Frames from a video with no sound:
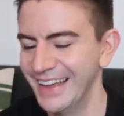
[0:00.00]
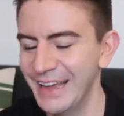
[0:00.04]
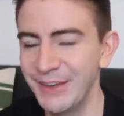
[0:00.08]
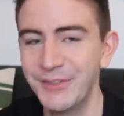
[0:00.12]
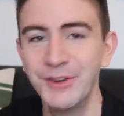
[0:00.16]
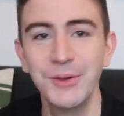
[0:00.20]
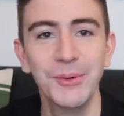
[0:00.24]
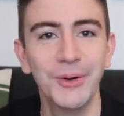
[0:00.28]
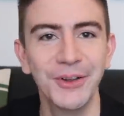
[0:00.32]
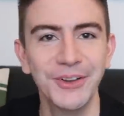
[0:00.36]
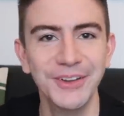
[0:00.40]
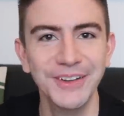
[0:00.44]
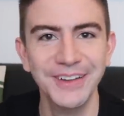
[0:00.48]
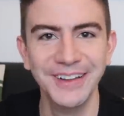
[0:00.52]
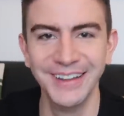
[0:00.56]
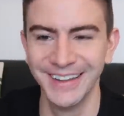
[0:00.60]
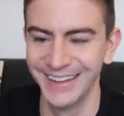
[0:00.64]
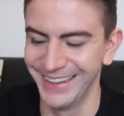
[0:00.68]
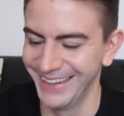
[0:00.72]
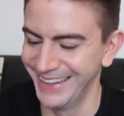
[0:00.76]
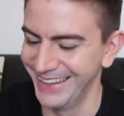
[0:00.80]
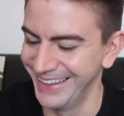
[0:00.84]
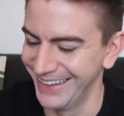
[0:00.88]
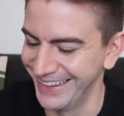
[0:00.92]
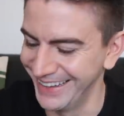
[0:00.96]
if you want.
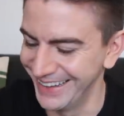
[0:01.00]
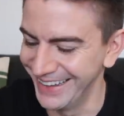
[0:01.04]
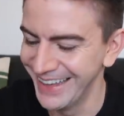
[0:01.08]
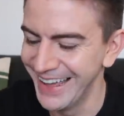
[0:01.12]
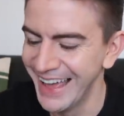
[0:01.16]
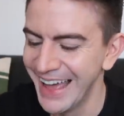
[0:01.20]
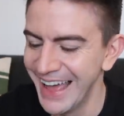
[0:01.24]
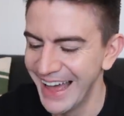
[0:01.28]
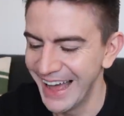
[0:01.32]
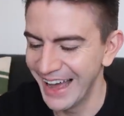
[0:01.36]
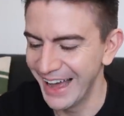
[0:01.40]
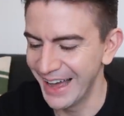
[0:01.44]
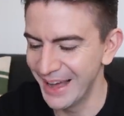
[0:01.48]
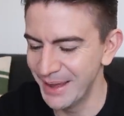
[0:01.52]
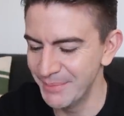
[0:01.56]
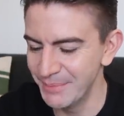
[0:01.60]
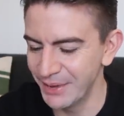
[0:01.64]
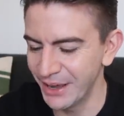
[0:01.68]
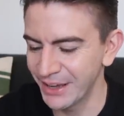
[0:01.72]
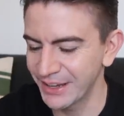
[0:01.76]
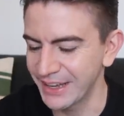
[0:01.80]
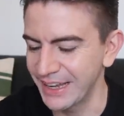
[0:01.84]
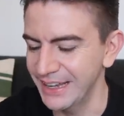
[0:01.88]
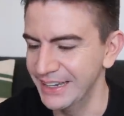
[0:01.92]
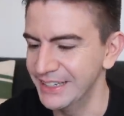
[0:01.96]

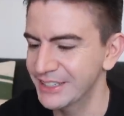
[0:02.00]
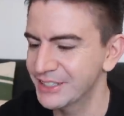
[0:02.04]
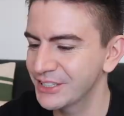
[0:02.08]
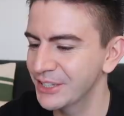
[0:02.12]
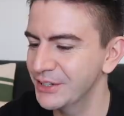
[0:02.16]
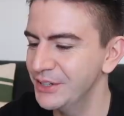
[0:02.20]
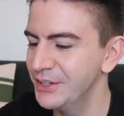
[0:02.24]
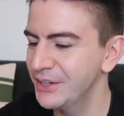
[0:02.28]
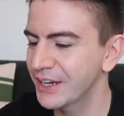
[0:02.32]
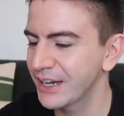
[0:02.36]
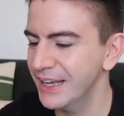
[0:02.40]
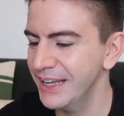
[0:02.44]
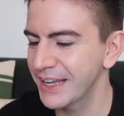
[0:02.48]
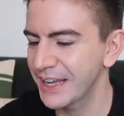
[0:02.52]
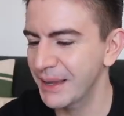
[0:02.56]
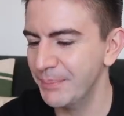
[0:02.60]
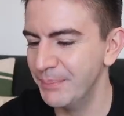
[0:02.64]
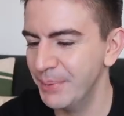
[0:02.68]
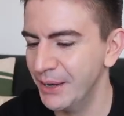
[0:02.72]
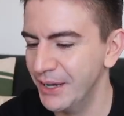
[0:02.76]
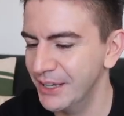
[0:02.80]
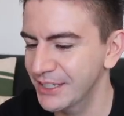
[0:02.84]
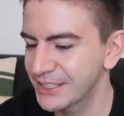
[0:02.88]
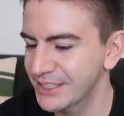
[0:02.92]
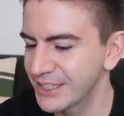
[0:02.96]
Okay, so you
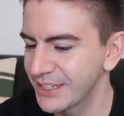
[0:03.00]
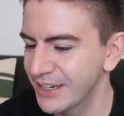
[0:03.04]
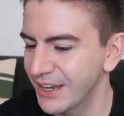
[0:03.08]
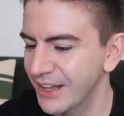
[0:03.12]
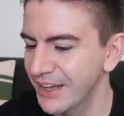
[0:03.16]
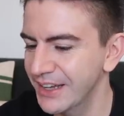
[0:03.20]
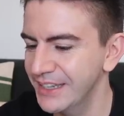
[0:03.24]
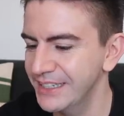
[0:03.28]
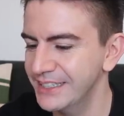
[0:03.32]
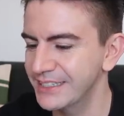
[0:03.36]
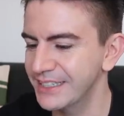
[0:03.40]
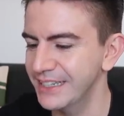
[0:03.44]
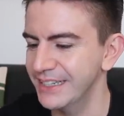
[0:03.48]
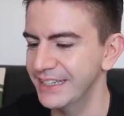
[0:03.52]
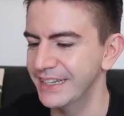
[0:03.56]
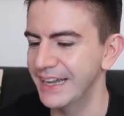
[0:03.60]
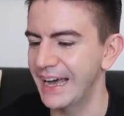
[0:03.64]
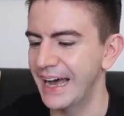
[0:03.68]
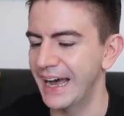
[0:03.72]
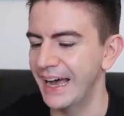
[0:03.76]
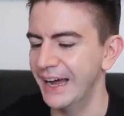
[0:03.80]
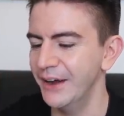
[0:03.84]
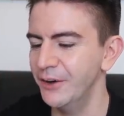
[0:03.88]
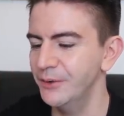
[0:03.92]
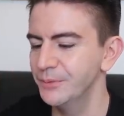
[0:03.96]
click personalize
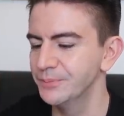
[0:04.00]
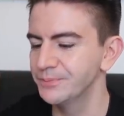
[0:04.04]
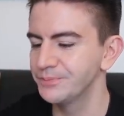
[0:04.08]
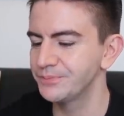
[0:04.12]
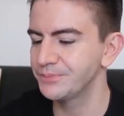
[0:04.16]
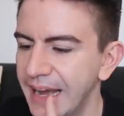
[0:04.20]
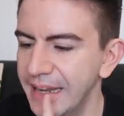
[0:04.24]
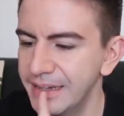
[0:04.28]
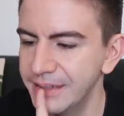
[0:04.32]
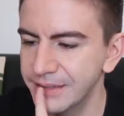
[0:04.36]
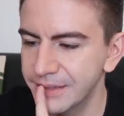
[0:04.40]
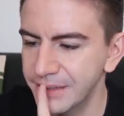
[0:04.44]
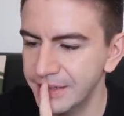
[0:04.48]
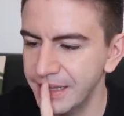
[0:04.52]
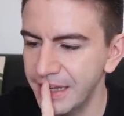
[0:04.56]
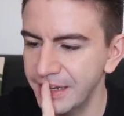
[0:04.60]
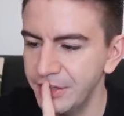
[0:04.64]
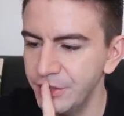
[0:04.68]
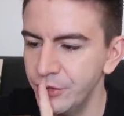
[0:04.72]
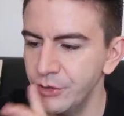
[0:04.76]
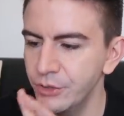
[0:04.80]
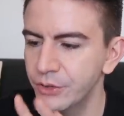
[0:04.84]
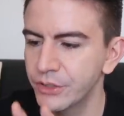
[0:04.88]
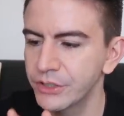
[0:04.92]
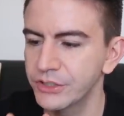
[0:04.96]
now and
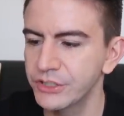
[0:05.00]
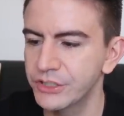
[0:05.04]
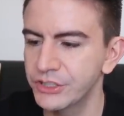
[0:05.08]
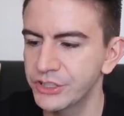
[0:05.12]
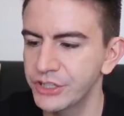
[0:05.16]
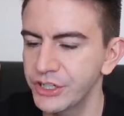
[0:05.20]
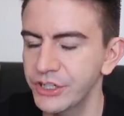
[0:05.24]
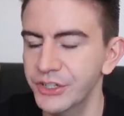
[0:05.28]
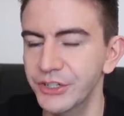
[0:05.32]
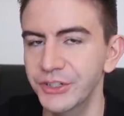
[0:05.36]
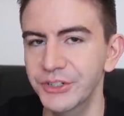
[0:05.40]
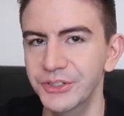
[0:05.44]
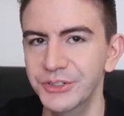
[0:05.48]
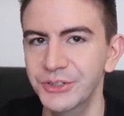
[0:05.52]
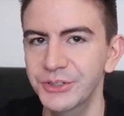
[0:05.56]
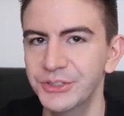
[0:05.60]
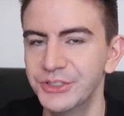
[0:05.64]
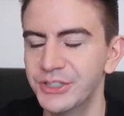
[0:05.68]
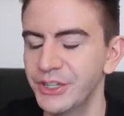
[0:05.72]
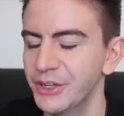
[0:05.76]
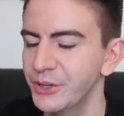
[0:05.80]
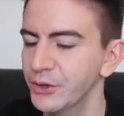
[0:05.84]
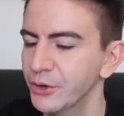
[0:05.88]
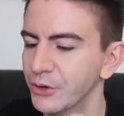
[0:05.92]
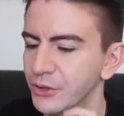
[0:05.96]
then you can
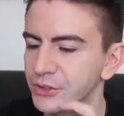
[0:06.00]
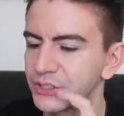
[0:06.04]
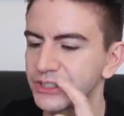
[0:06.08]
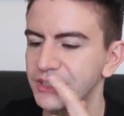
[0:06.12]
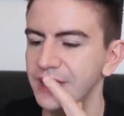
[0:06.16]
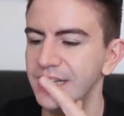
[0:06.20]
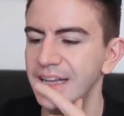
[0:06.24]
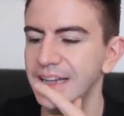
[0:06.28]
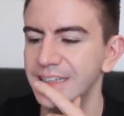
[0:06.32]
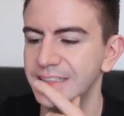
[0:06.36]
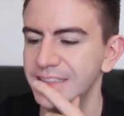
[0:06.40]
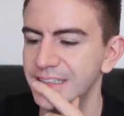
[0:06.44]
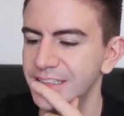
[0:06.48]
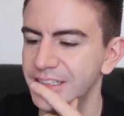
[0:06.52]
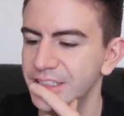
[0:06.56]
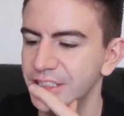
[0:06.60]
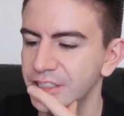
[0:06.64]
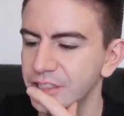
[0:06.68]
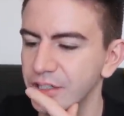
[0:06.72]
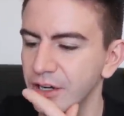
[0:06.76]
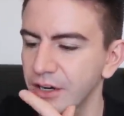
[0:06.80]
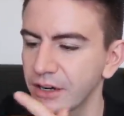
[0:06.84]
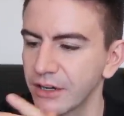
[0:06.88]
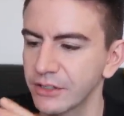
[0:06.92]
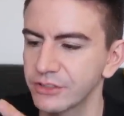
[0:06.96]
choose your selected
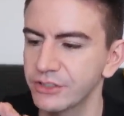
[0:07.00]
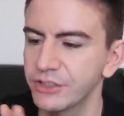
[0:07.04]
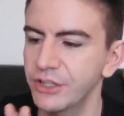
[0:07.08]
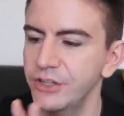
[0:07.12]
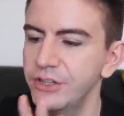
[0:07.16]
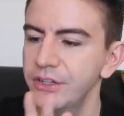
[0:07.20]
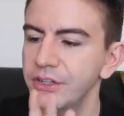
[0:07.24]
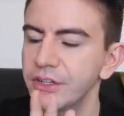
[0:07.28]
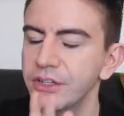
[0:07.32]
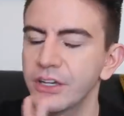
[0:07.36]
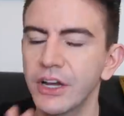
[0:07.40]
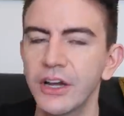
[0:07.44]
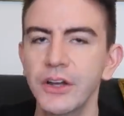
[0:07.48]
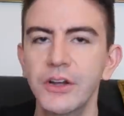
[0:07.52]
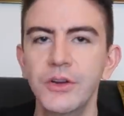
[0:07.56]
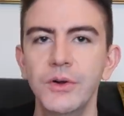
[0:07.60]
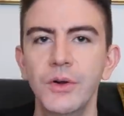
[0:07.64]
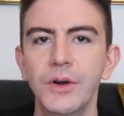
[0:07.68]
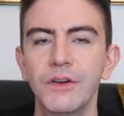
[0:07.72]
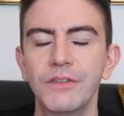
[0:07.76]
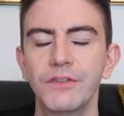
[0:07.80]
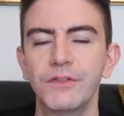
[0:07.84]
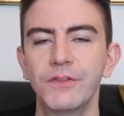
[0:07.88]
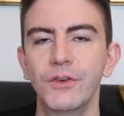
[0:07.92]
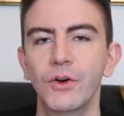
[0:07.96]
style. So you can
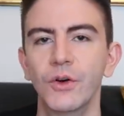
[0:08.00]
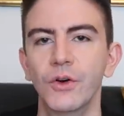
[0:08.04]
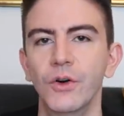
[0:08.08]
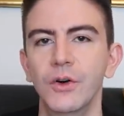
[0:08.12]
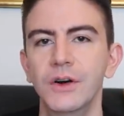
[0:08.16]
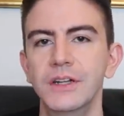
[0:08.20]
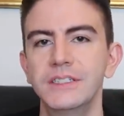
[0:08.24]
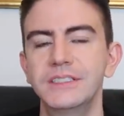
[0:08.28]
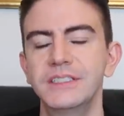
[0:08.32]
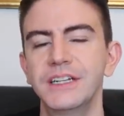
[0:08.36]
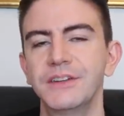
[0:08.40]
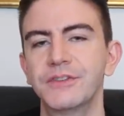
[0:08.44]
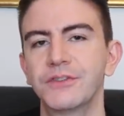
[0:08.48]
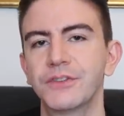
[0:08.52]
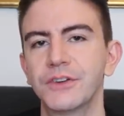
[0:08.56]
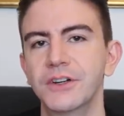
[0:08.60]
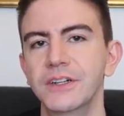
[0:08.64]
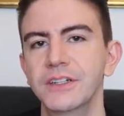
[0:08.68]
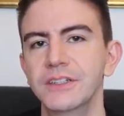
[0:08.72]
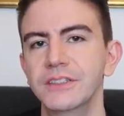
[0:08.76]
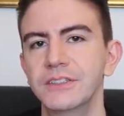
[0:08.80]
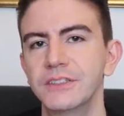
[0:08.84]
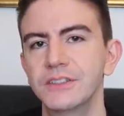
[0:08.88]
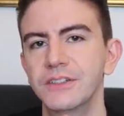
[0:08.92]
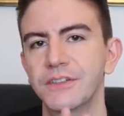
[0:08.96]
go for
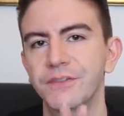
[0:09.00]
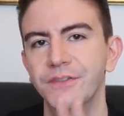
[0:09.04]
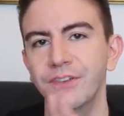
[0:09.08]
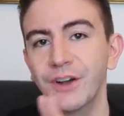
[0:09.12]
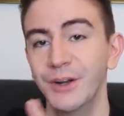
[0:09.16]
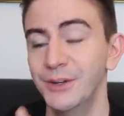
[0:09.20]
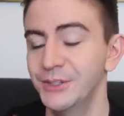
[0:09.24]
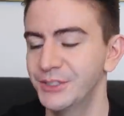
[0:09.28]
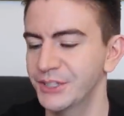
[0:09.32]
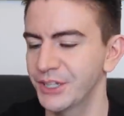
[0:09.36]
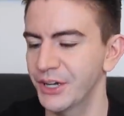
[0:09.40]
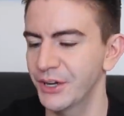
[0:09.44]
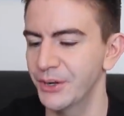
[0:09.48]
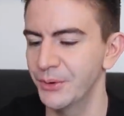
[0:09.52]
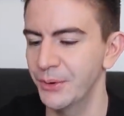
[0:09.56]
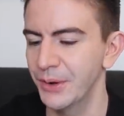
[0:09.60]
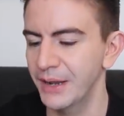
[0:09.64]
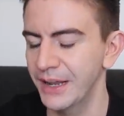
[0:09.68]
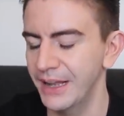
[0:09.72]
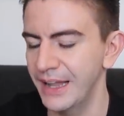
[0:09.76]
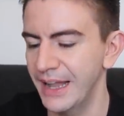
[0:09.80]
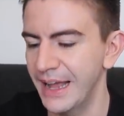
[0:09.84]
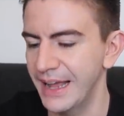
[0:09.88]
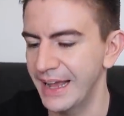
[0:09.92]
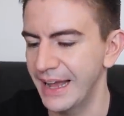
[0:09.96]
different photo
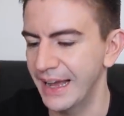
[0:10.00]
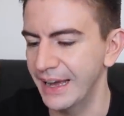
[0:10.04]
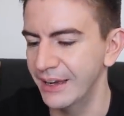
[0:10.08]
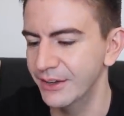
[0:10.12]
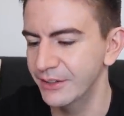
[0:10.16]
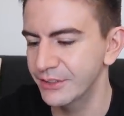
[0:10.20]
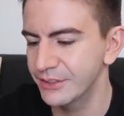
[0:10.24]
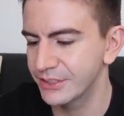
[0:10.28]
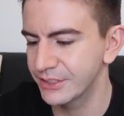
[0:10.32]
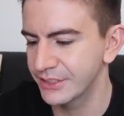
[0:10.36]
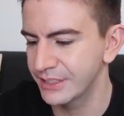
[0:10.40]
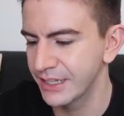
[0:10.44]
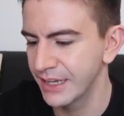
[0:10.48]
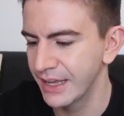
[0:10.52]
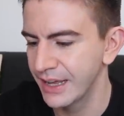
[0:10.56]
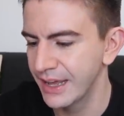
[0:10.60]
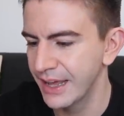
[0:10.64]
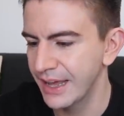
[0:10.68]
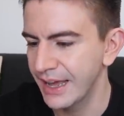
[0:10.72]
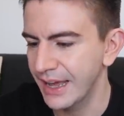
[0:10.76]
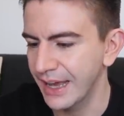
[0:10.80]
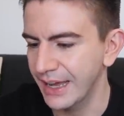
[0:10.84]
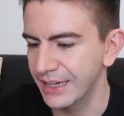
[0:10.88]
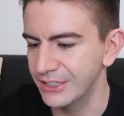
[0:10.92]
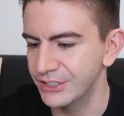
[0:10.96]
layouts.
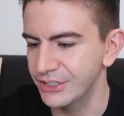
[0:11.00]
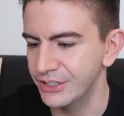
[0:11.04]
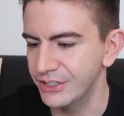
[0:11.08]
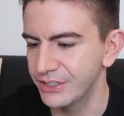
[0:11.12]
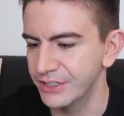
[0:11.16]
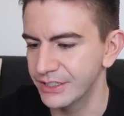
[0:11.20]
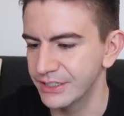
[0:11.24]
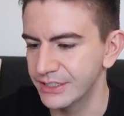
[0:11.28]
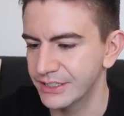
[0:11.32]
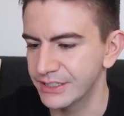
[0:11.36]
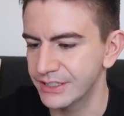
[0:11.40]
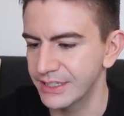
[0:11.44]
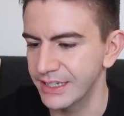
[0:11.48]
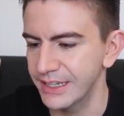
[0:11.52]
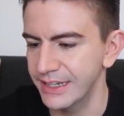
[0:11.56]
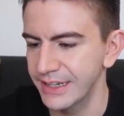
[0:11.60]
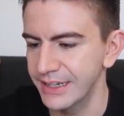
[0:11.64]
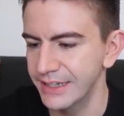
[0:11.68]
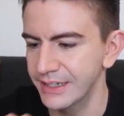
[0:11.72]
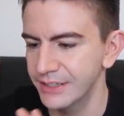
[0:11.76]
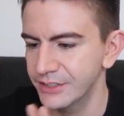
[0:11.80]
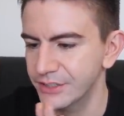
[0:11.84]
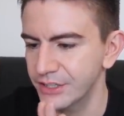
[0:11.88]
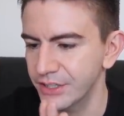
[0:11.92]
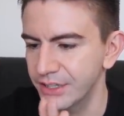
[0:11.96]
As you can
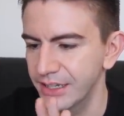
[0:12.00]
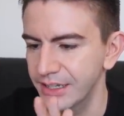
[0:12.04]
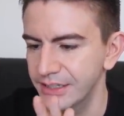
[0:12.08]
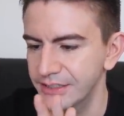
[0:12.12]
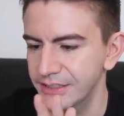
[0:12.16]
see, so